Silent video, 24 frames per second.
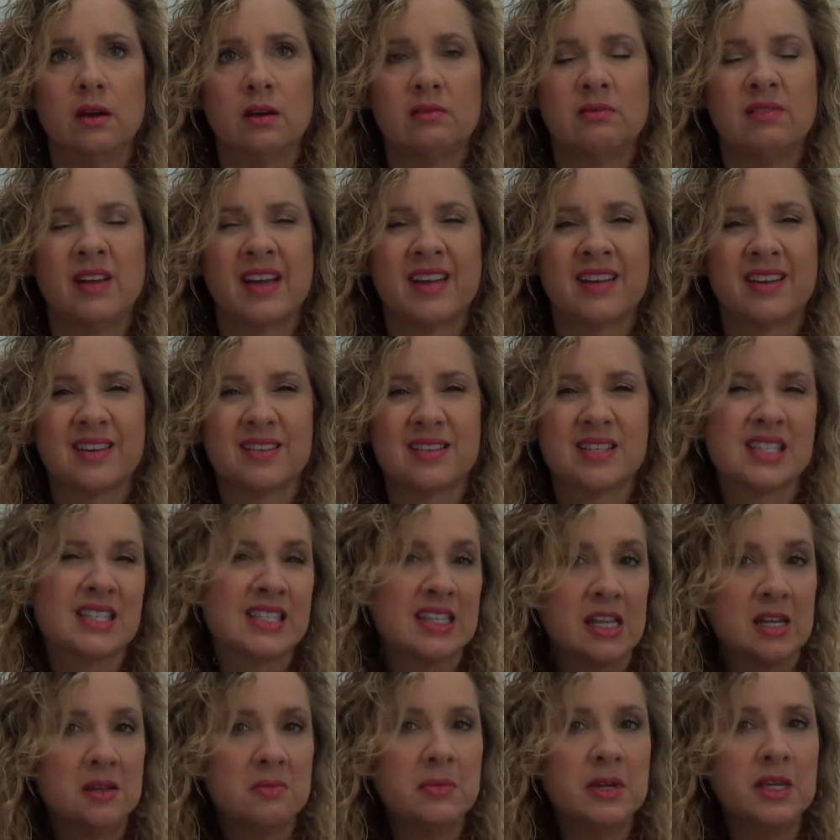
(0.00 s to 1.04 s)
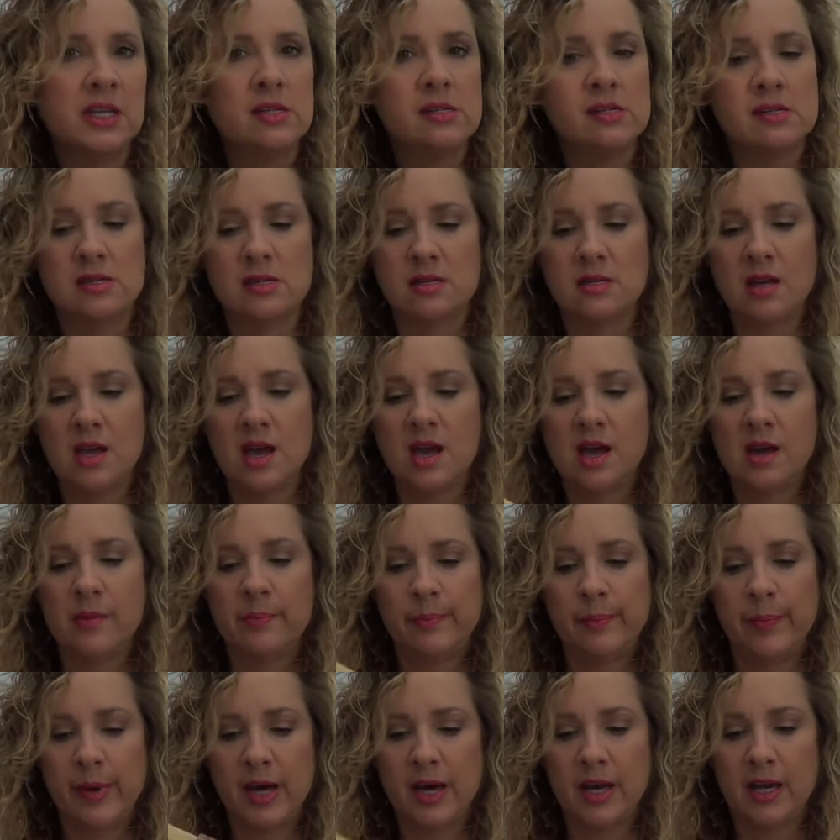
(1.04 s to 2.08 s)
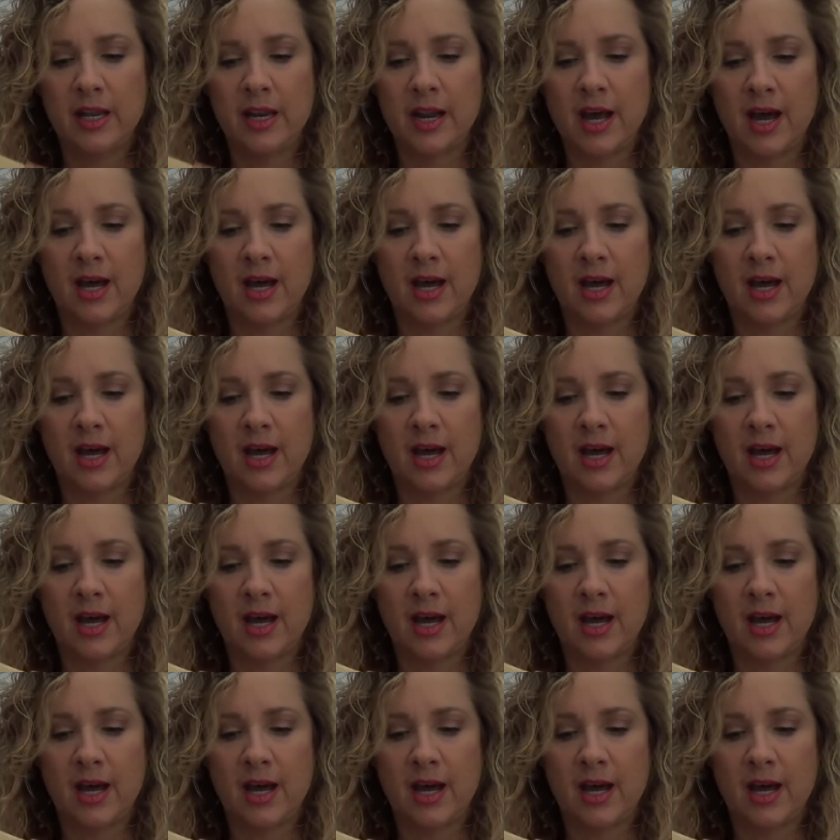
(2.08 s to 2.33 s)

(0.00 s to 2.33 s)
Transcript: like a cinnamon, but